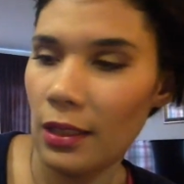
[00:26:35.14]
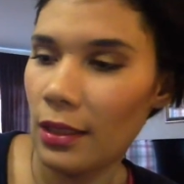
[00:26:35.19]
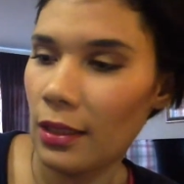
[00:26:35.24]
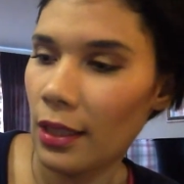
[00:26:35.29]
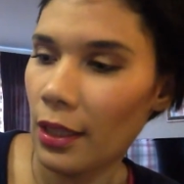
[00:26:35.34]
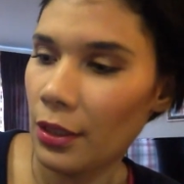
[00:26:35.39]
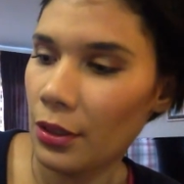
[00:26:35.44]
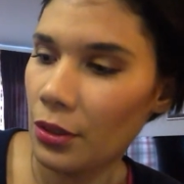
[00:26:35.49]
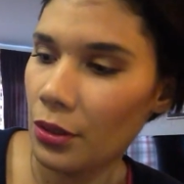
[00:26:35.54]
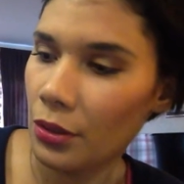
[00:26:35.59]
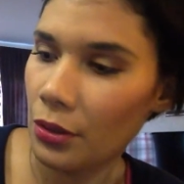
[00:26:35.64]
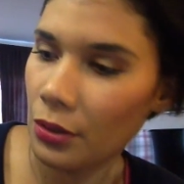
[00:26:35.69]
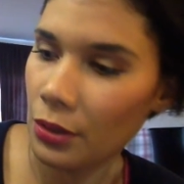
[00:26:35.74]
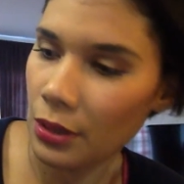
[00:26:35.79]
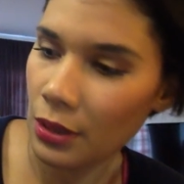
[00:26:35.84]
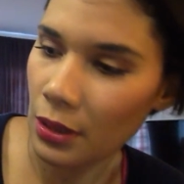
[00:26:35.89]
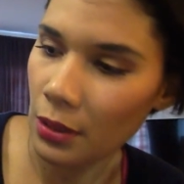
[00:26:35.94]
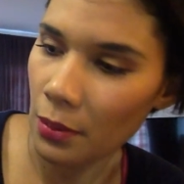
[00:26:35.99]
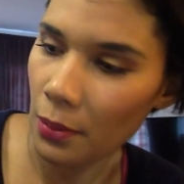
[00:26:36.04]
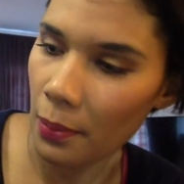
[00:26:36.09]
like to use
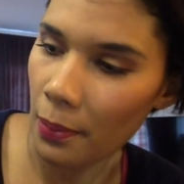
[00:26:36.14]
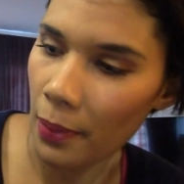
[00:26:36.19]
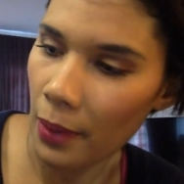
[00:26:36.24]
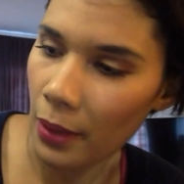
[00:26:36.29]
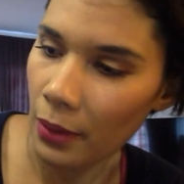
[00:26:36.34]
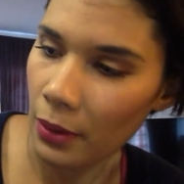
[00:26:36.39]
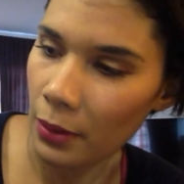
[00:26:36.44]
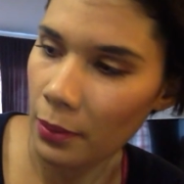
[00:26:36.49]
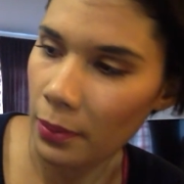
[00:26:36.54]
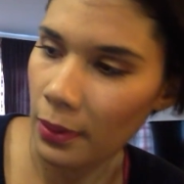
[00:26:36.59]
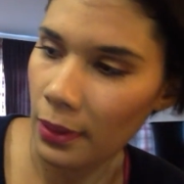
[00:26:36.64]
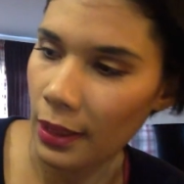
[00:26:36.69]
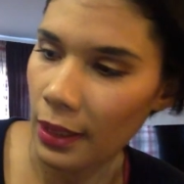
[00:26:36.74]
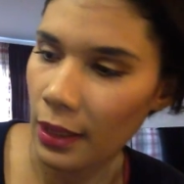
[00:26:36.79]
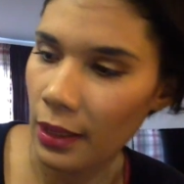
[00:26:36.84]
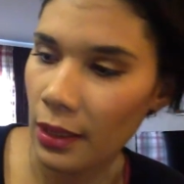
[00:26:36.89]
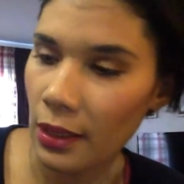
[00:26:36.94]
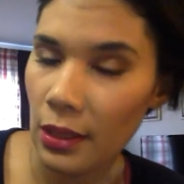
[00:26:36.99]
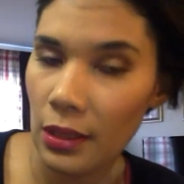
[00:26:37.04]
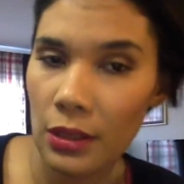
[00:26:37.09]
the power
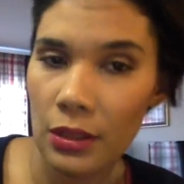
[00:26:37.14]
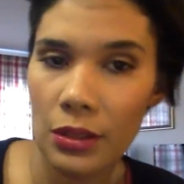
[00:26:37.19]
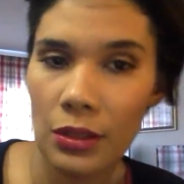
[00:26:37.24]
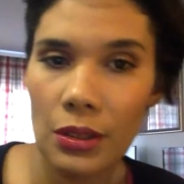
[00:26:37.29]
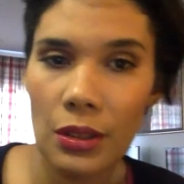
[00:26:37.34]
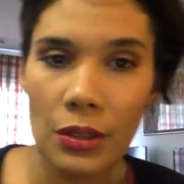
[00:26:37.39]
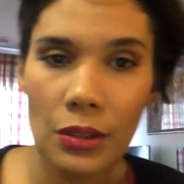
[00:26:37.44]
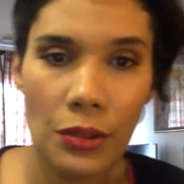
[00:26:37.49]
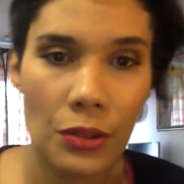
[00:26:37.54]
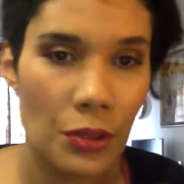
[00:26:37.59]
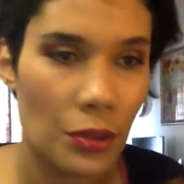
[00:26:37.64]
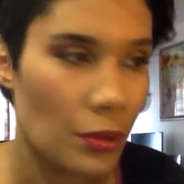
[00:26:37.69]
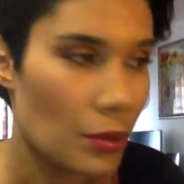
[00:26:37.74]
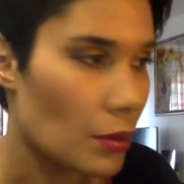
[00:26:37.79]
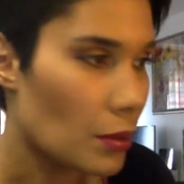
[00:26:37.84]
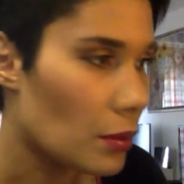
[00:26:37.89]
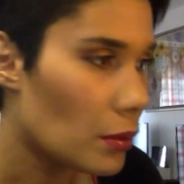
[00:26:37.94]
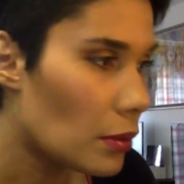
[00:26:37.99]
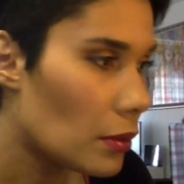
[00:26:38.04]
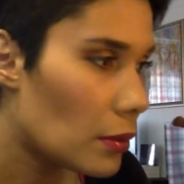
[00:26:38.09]
play just
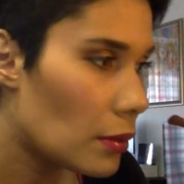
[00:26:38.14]
to